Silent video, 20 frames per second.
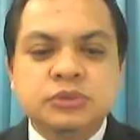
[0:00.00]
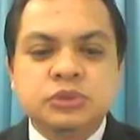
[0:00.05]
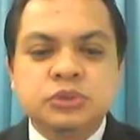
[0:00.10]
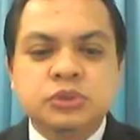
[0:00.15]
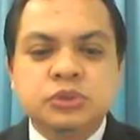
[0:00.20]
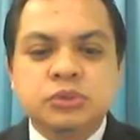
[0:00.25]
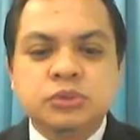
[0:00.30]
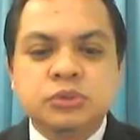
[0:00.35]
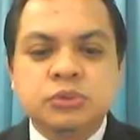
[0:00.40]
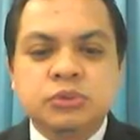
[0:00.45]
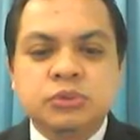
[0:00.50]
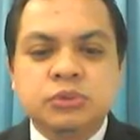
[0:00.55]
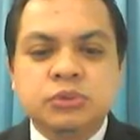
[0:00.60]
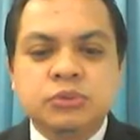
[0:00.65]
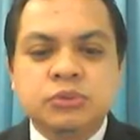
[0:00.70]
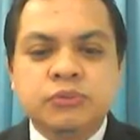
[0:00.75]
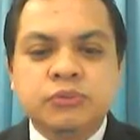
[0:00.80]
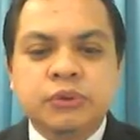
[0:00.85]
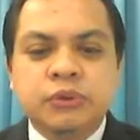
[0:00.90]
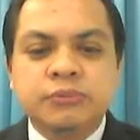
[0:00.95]

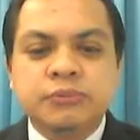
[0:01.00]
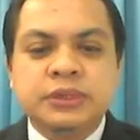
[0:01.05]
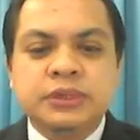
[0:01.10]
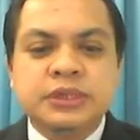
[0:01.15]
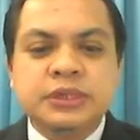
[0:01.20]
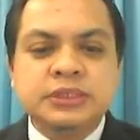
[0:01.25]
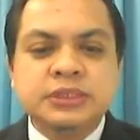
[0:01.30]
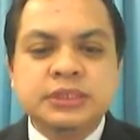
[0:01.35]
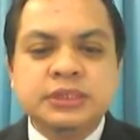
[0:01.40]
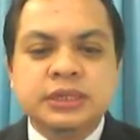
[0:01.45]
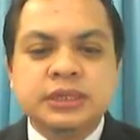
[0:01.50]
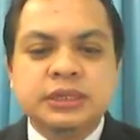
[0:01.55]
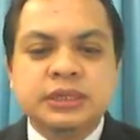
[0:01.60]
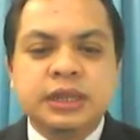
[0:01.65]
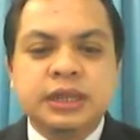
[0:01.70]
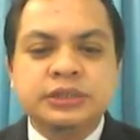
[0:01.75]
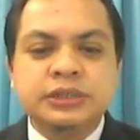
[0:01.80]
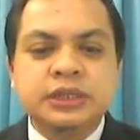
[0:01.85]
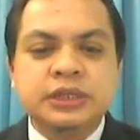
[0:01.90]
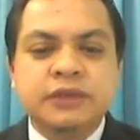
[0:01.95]
So from these
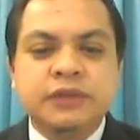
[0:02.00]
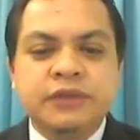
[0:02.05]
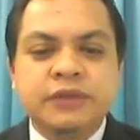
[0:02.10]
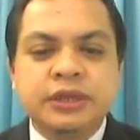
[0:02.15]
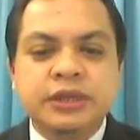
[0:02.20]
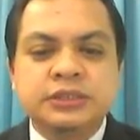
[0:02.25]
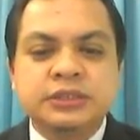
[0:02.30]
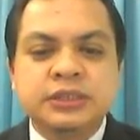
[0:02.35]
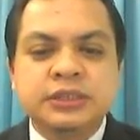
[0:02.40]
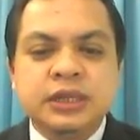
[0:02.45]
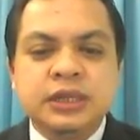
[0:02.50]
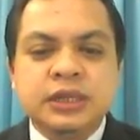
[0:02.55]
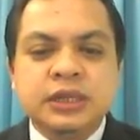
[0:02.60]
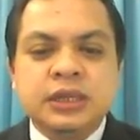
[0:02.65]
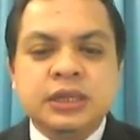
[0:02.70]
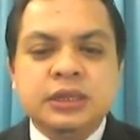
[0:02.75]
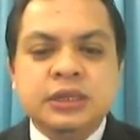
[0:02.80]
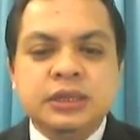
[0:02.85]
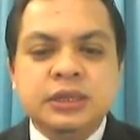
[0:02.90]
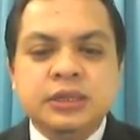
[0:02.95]
culture effects,
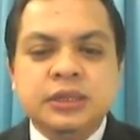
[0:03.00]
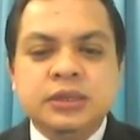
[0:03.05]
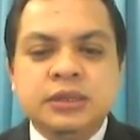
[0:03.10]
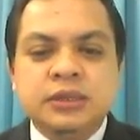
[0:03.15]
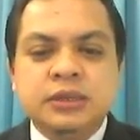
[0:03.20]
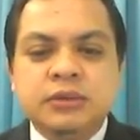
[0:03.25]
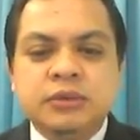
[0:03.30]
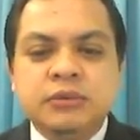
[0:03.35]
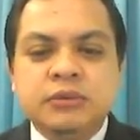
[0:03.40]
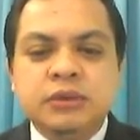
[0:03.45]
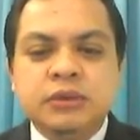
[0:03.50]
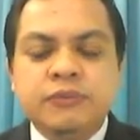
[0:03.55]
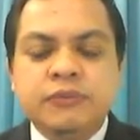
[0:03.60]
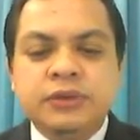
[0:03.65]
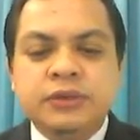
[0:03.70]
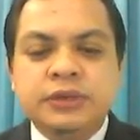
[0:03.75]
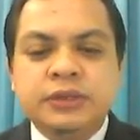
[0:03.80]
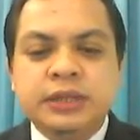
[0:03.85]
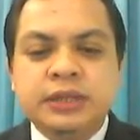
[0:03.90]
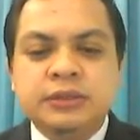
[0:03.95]
we
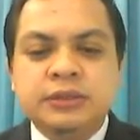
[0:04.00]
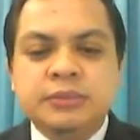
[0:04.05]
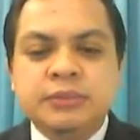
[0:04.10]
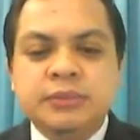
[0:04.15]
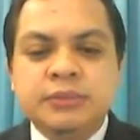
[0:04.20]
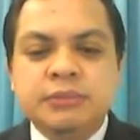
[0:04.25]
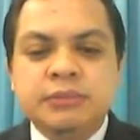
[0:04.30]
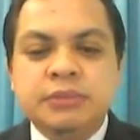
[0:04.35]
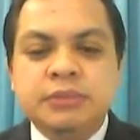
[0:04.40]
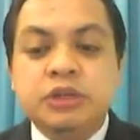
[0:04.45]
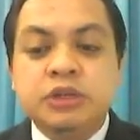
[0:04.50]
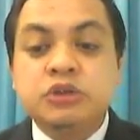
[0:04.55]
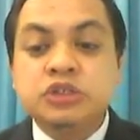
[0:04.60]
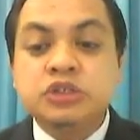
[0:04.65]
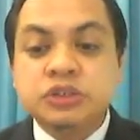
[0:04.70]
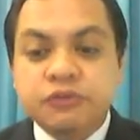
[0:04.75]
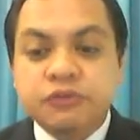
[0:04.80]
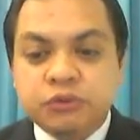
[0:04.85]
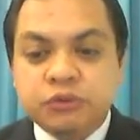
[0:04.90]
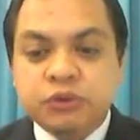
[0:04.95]
feel that it might be
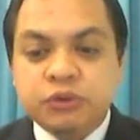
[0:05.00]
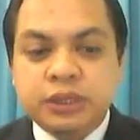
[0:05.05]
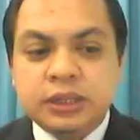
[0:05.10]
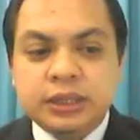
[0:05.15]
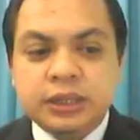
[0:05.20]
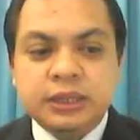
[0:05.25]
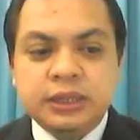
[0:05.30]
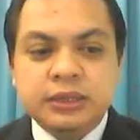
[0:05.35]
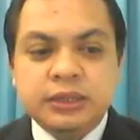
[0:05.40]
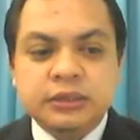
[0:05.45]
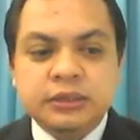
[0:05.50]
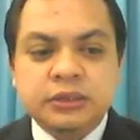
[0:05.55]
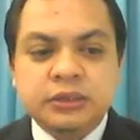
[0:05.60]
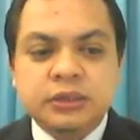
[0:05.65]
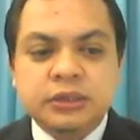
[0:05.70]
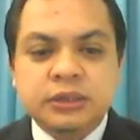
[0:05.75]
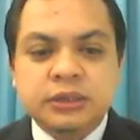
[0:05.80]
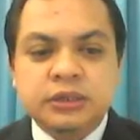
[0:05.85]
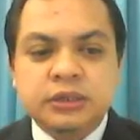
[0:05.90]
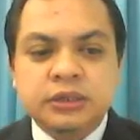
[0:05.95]
useful
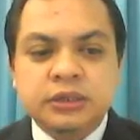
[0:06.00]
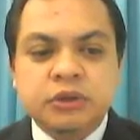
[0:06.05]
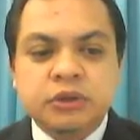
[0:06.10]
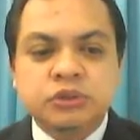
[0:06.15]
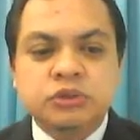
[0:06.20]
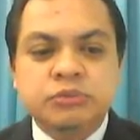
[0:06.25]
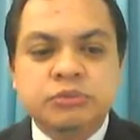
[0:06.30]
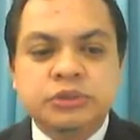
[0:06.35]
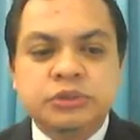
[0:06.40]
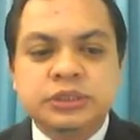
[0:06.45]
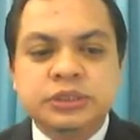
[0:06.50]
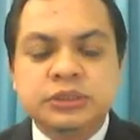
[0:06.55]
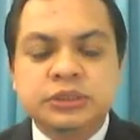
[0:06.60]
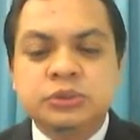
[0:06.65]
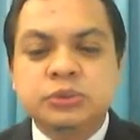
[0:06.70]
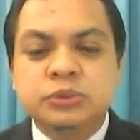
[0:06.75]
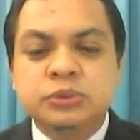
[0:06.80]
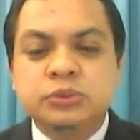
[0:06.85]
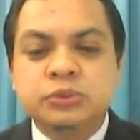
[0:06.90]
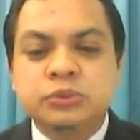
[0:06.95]

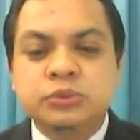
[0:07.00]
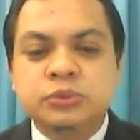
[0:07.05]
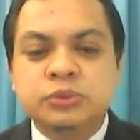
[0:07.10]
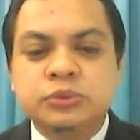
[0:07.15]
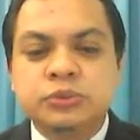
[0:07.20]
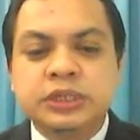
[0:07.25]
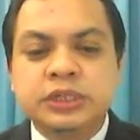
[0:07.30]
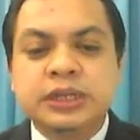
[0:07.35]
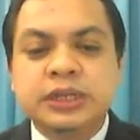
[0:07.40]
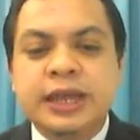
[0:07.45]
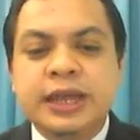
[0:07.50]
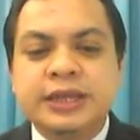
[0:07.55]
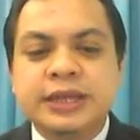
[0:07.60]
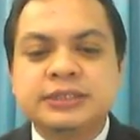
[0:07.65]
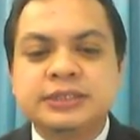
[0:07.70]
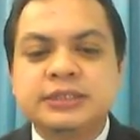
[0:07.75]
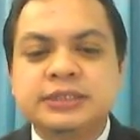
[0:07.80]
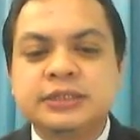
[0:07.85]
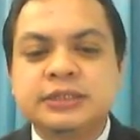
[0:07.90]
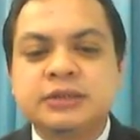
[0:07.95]
contribution to
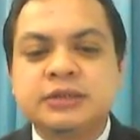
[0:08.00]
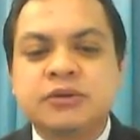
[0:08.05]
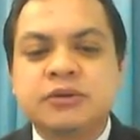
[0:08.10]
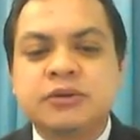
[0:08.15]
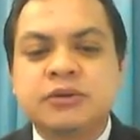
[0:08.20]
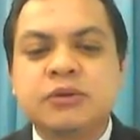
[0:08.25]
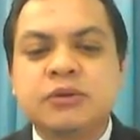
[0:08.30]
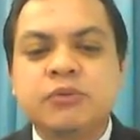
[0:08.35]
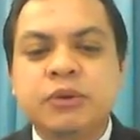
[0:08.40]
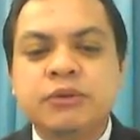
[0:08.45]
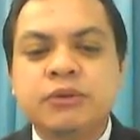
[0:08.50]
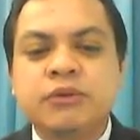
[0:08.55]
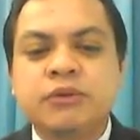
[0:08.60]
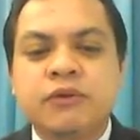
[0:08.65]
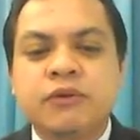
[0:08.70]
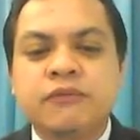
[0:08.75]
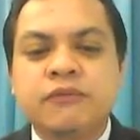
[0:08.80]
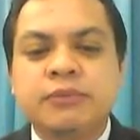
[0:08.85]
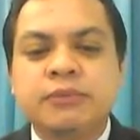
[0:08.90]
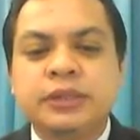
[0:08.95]
generalize the web
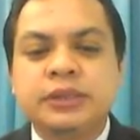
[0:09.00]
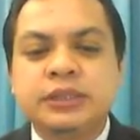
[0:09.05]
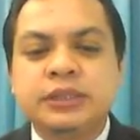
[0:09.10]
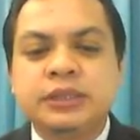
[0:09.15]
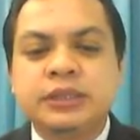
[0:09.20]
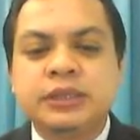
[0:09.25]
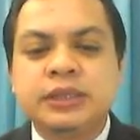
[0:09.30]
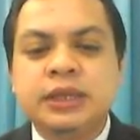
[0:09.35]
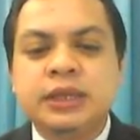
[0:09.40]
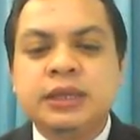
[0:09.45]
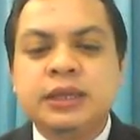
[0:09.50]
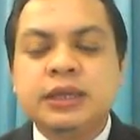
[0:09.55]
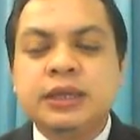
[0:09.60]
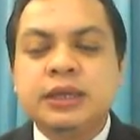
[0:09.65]
comfortability